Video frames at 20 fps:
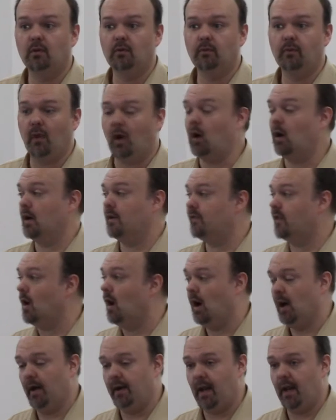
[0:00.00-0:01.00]
the heart of
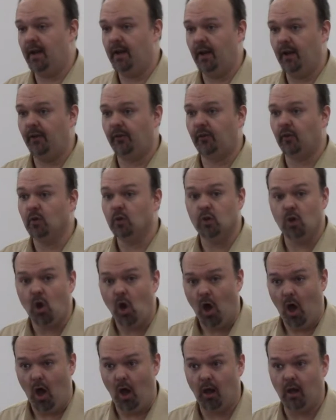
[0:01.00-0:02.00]
God and his
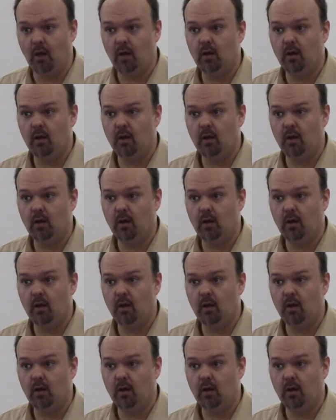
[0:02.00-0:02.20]
law.